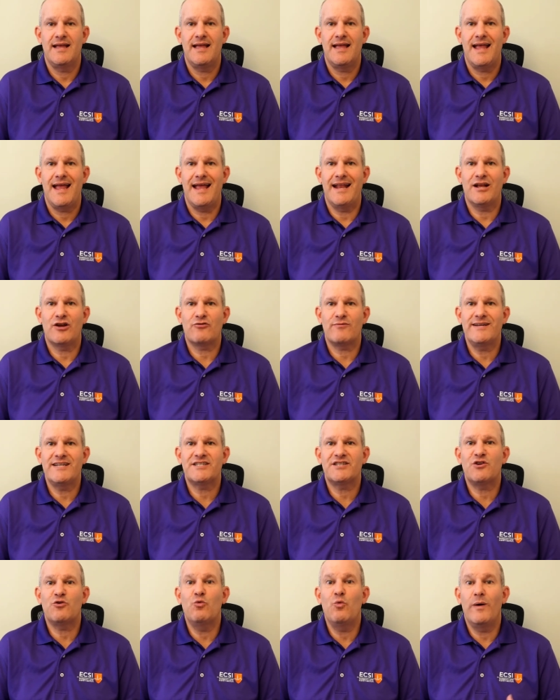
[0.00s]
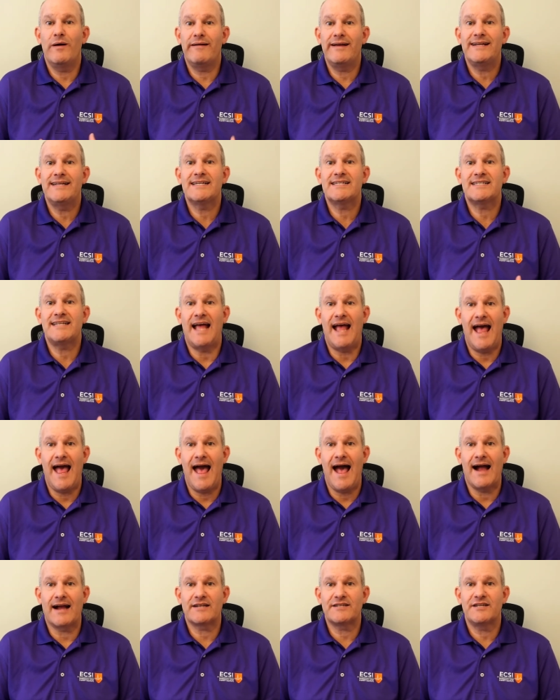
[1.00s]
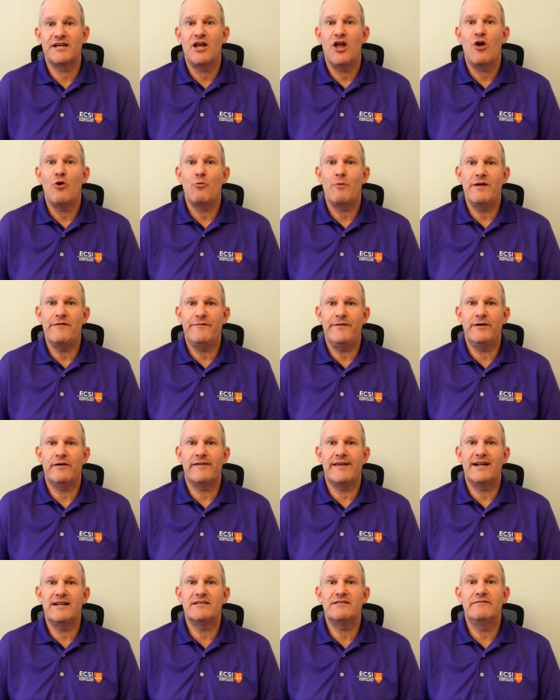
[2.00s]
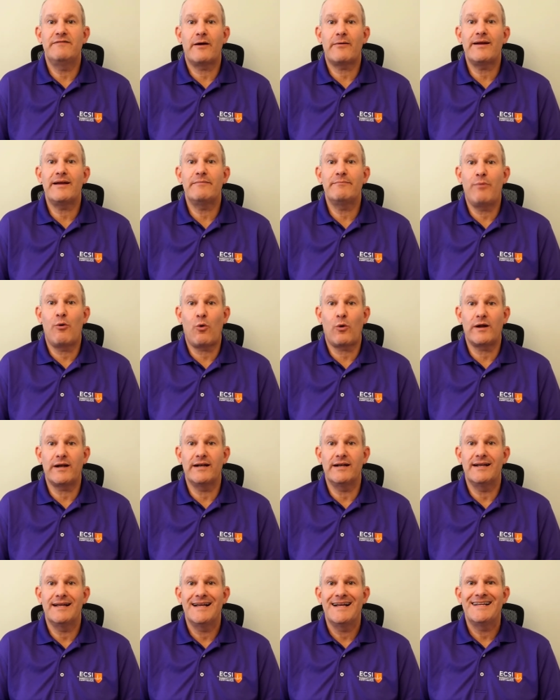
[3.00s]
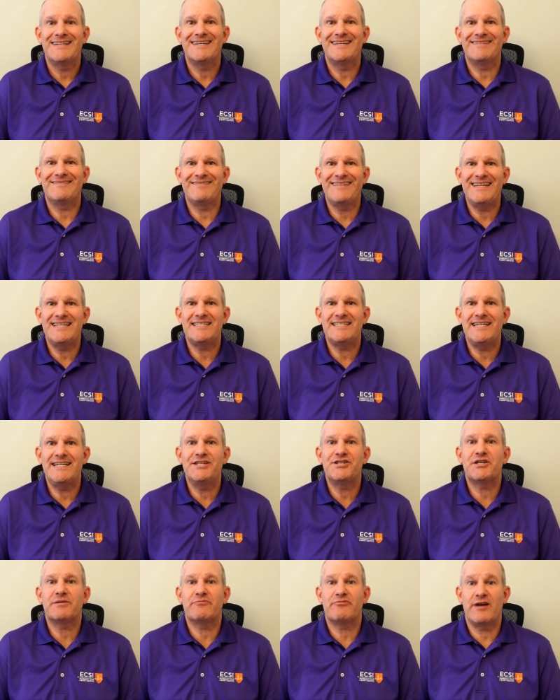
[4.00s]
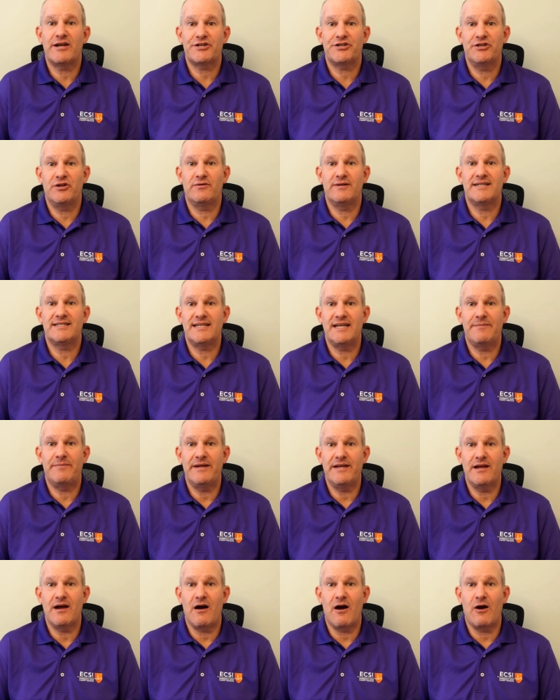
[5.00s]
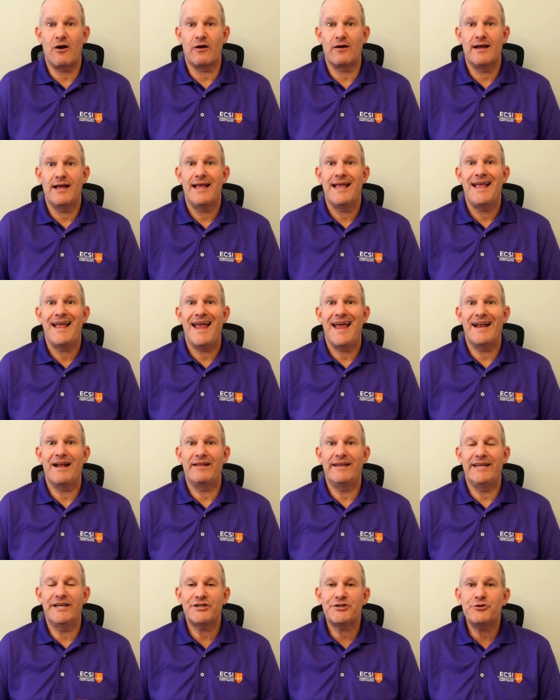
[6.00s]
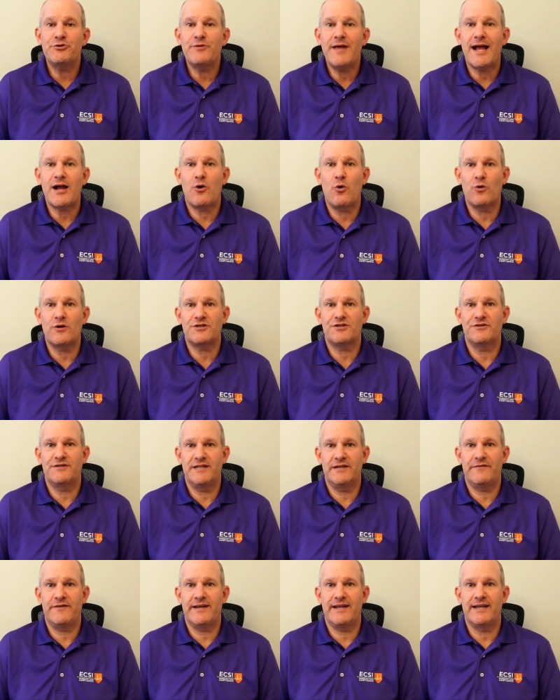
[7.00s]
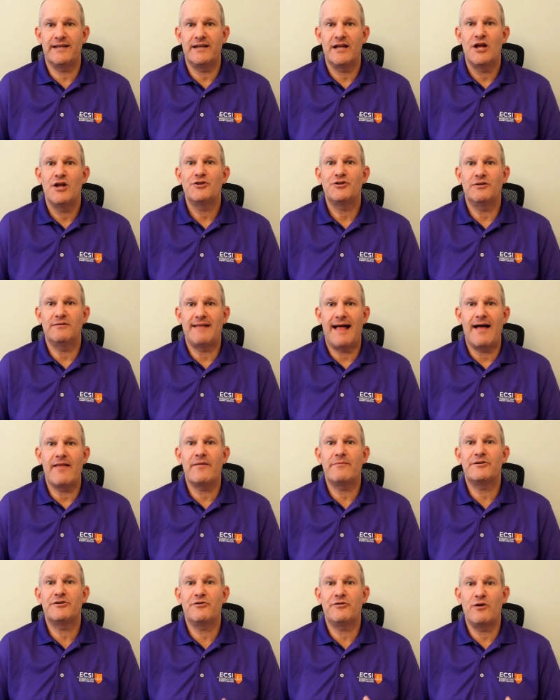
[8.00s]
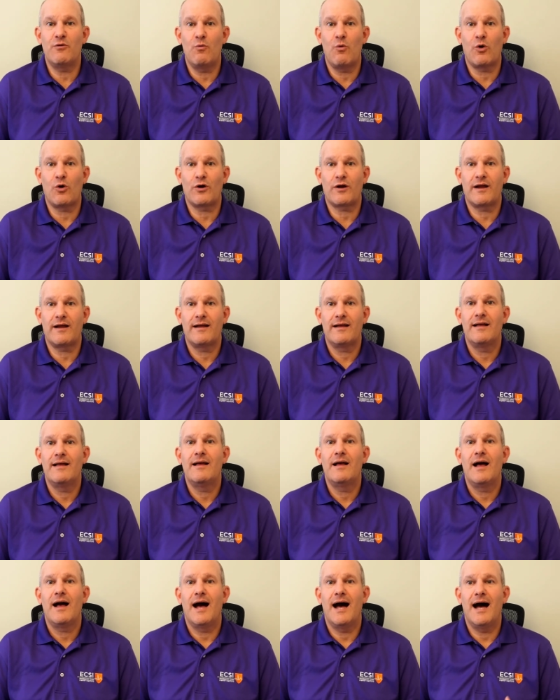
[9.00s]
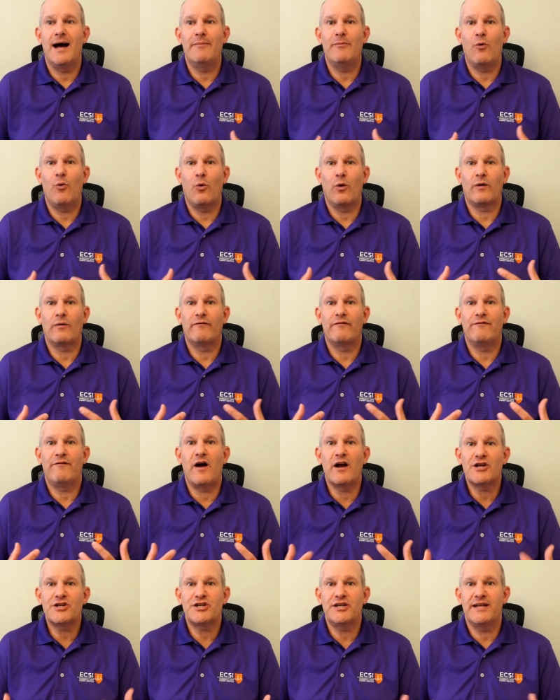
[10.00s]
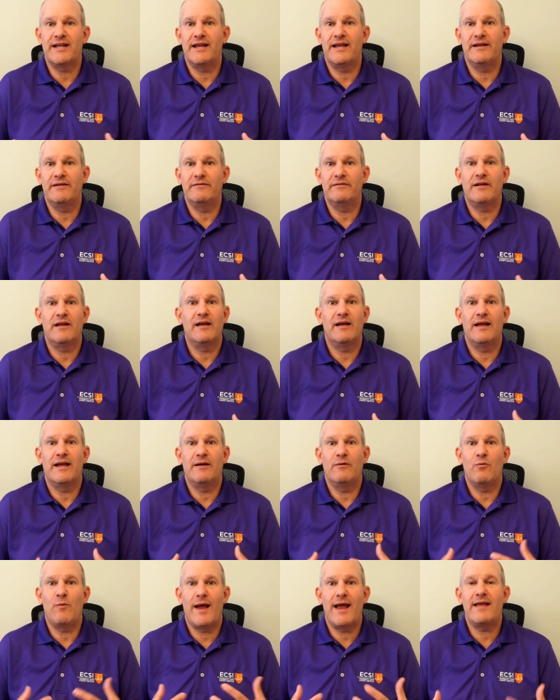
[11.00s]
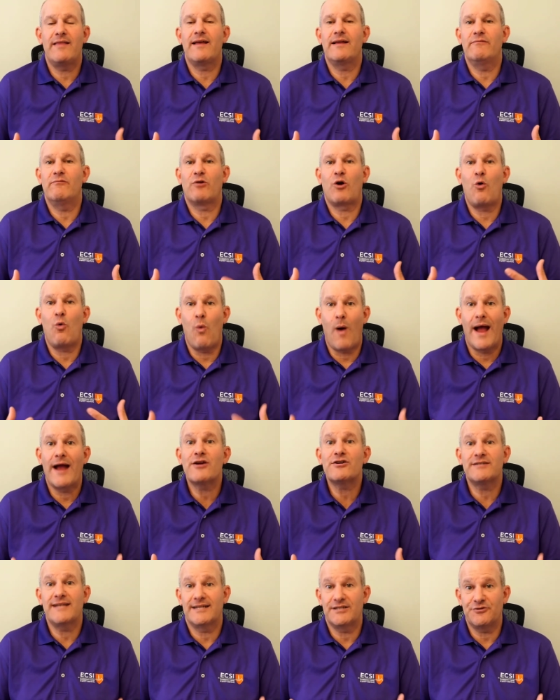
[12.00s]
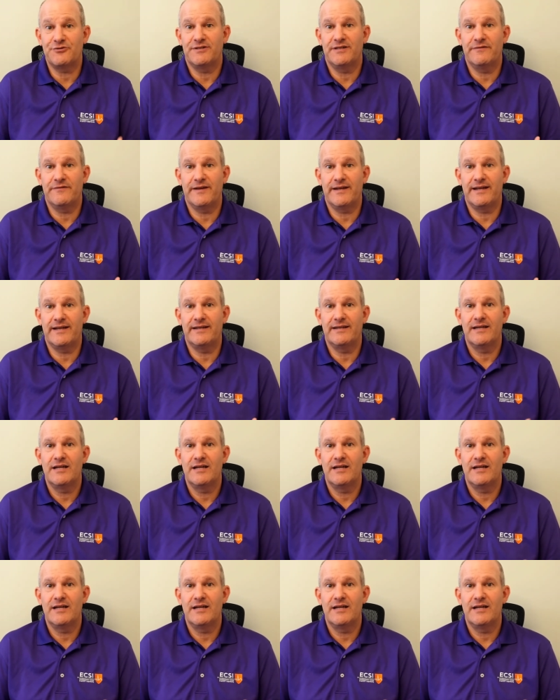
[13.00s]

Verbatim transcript: and increase their willingness to act, we feel that it is very important to at least teach compression only CPR and issue that course certificate to allow them to go to work um, or function in a way that requires that certificate